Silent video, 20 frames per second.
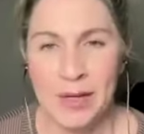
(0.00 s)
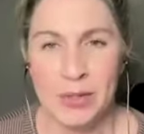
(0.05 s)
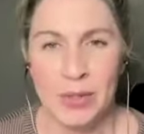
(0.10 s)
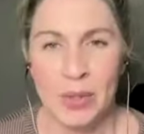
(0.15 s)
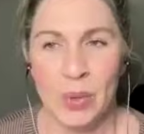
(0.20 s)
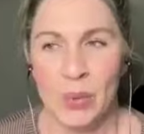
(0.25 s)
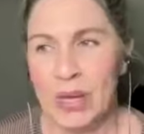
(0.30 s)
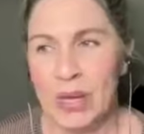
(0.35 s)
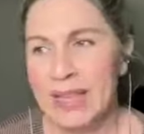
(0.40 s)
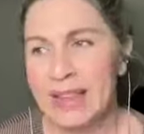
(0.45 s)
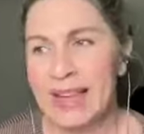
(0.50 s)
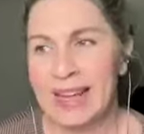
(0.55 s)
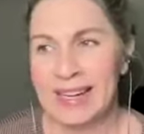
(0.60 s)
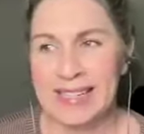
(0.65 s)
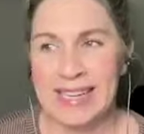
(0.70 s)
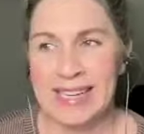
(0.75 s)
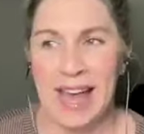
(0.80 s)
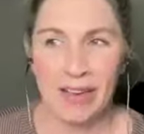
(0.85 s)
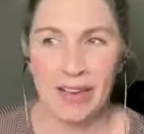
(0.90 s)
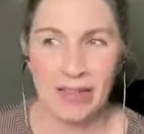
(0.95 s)
So we
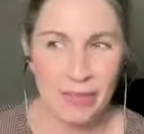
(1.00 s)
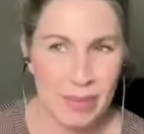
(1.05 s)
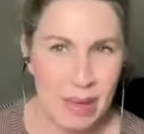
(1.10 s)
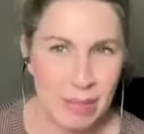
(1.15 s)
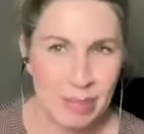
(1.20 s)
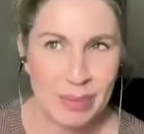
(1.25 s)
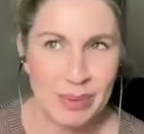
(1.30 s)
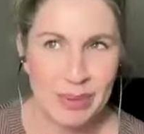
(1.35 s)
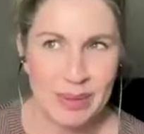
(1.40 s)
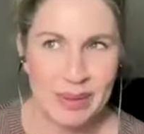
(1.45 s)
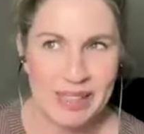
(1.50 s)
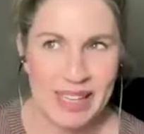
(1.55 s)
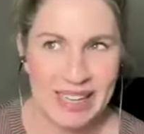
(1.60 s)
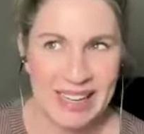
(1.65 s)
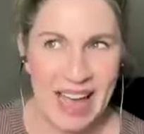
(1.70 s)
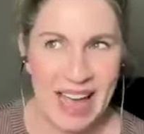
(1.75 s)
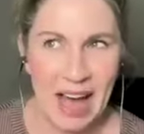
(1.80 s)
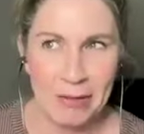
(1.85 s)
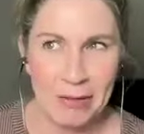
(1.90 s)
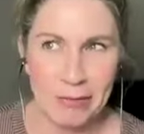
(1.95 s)
like to have people
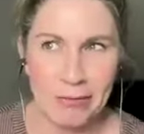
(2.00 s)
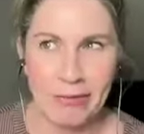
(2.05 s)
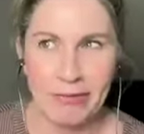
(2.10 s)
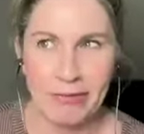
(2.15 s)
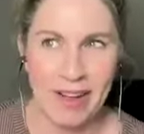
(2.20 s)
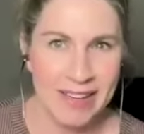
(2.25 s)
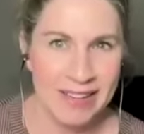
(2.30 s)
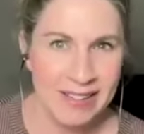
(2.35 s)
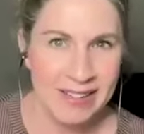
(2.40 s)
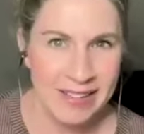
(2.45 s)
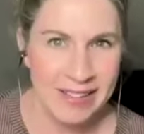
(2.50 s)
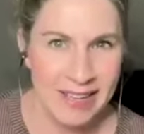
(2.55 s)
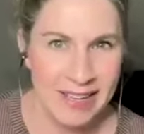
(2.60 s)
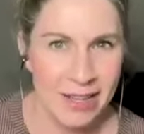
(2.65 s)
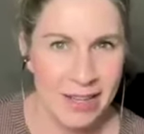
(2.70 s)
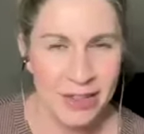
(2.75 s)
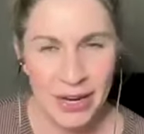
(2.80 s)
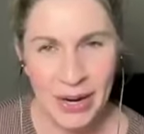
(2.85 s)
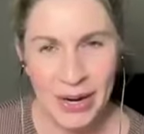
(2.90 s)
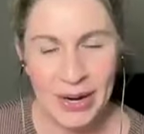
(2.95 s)
like have fun
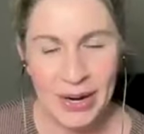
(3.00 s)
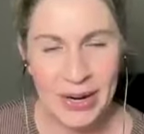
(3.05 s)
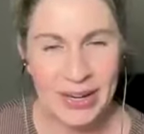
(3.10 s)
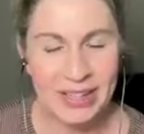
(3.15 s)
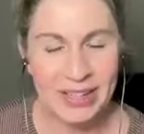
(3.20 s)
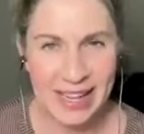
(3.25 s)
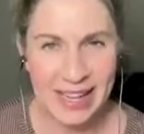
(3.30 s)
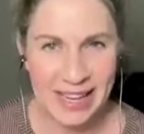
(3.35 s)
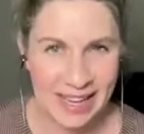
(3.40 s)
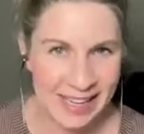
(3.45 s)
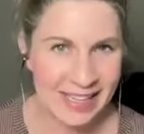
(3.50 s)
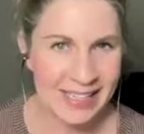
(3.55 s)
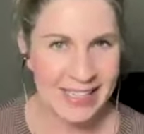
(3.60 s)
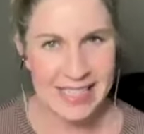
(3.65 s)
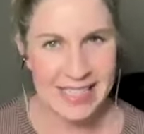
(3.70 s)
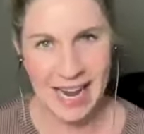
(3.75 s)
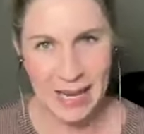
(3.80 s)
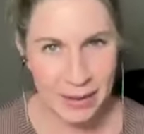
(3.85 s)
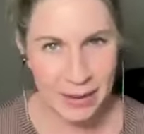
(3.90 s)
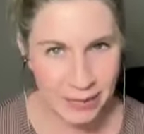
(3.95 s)
in their like
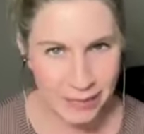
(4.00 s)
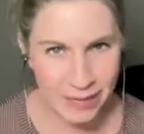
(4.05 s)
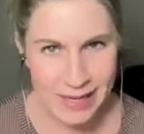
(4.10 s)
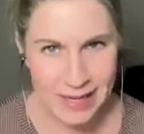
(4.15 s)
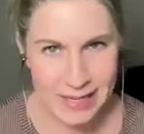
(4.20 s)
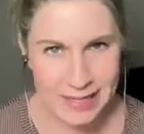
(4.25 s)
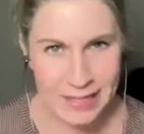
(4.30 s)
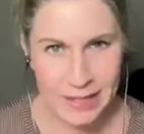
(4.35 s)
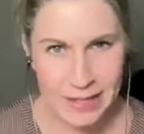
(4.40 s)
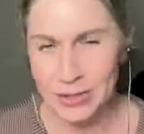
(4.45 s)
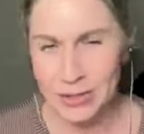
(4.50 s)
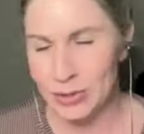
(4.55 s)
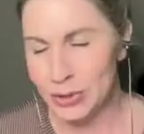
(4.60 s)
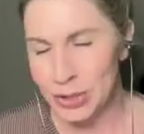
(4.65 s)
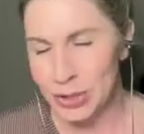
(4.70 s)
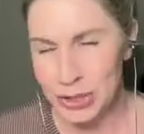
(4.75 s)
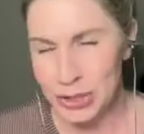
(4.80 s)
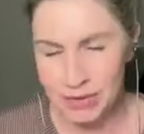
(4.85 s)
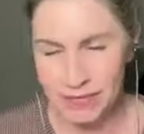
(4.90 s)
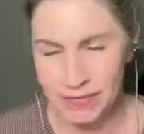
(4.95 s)
diet phases,
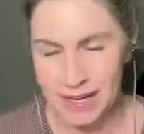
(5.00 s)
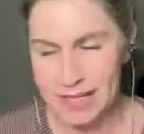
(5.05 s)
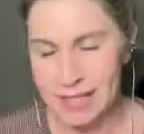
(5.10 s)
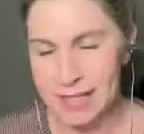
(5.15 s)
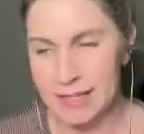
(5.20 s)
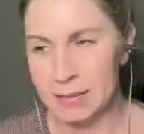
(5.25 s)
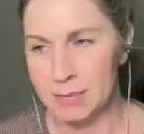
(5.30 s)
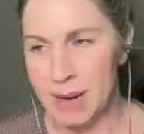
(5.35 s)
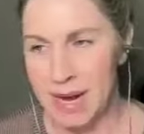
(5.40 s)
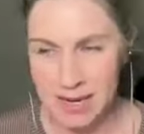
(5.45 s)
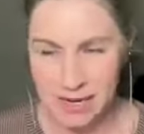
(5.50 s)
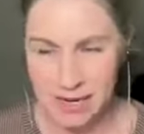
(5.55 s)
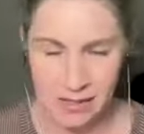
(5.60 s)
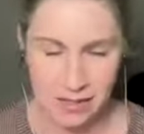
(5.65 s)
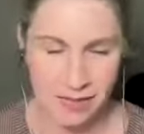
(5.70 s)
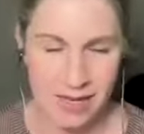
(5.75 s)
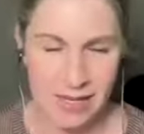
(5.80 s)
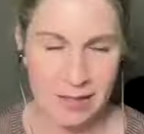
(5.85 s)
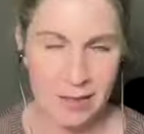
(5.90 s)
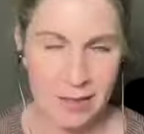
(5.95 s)
nutrition phases,
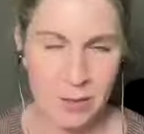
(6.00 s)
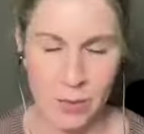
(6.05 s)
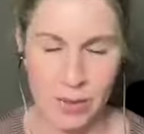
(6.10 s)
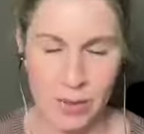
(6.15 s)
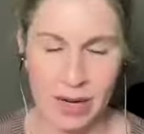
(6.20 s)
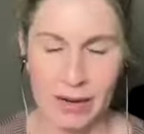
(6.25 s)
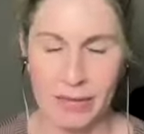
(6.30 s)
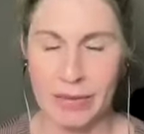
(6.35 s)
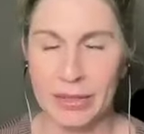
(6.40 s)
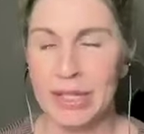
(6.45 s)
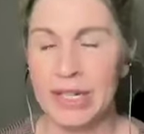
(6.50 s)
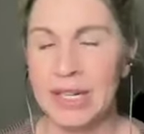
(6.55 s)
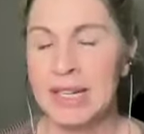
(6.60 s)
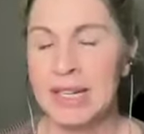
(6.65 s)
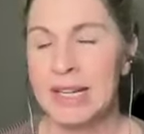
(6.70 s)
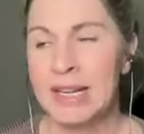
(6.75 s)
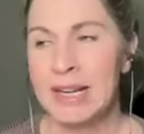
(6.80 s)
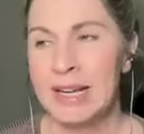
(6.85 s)
maintenance phases, whatever.